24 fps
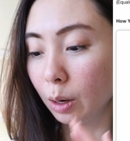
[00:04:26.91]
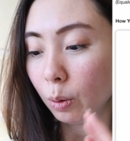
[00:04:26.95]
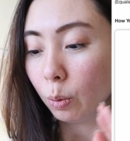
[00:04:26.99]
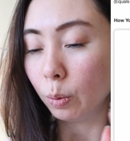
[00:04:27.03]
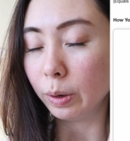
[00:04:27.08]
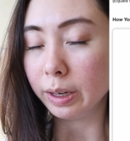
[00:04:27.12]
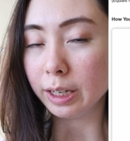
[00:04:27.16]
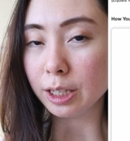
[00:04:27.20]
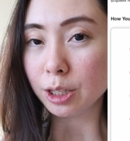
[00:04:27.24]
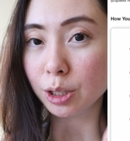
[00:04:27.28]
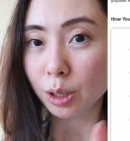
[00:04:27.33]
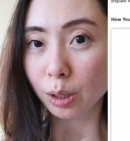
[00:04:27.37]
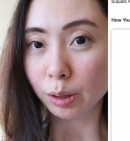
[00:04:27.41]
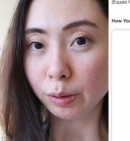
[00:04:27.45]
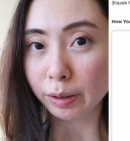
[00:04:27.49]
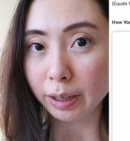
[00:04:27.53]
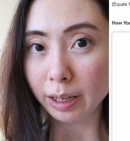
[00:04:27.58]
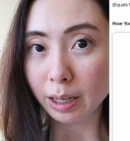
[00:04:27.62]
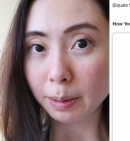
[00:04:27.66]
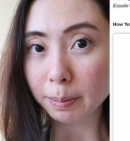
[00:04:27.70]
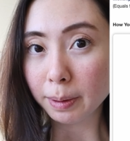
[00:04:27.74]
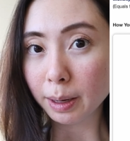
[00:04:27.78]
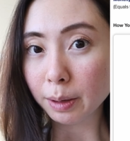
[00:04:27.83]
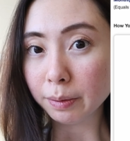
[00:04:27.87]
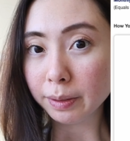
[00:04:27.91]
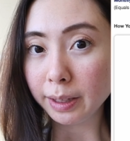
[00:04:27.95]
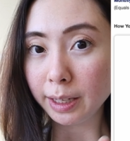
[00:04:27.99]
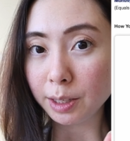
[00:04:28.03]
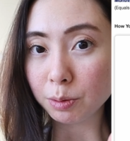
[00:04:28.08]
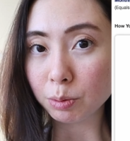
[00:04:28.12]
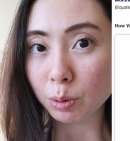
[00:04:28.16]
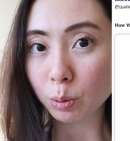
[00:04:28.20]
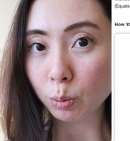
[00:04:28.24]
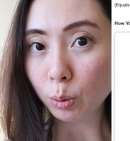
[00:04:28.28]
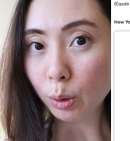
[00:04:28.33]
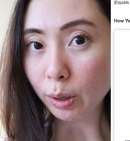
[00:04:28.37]
what is so great about
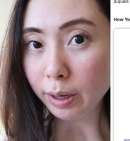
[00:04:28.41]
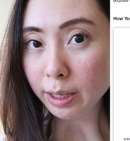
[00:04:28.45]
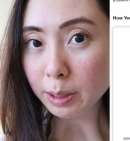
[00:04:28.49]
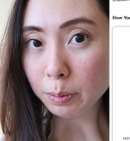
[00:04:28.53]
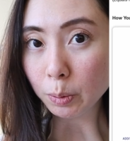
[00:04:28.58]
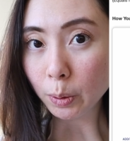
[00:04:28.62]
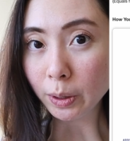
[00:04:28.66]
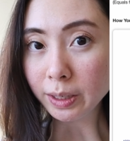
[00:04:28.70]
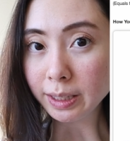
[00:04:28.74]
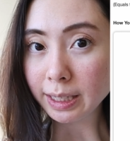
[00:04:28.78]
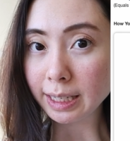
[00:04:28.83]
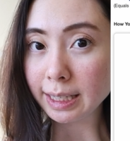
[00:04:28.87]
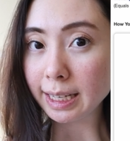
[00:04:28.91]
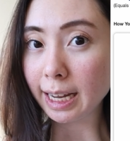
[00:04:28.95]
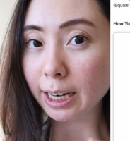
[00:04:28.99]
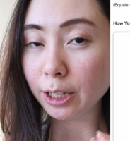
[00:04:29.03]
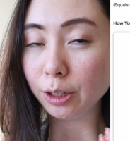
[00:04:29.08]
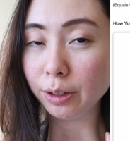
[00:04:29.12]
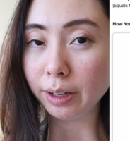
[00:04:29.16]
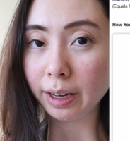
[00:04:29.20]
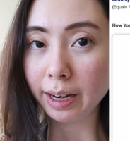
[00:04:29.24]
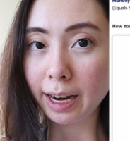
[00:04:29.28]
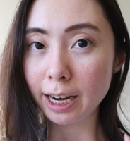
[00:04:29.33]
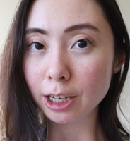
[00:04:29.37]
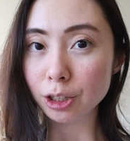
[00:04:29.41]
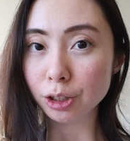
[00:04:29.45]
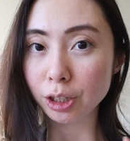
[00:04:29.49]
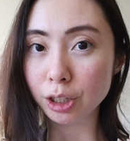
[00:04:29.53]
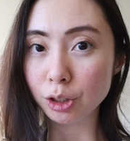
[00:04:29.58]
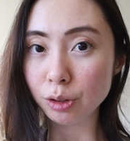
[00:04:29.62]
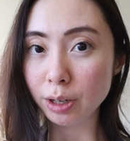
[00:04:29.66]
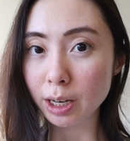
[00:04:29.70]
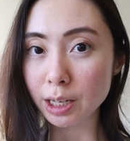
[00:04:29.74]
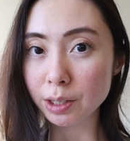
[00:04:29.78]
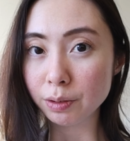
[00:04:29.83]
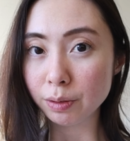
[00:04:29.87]
these rewards points is that you could actually
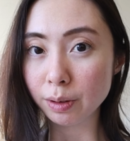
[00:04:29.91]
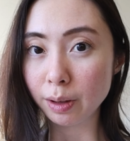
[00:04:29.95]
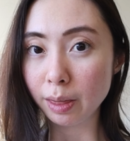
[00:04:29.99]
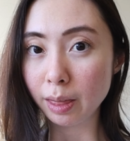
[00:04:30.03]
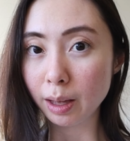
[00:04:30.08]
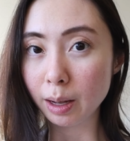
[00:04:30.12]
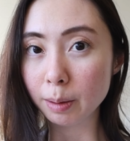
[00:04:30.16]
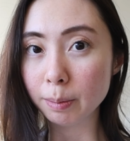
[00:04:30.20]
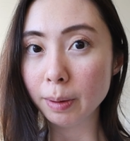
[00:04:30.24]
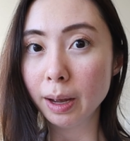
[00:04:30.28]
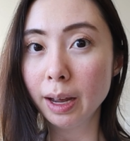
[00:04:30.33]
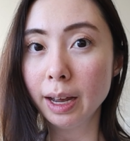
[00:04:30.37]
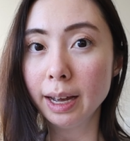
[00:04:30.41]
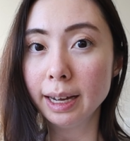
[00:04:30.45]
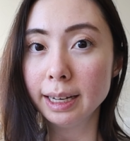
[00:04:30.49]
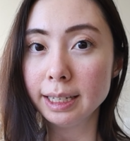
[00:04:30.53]
transfer them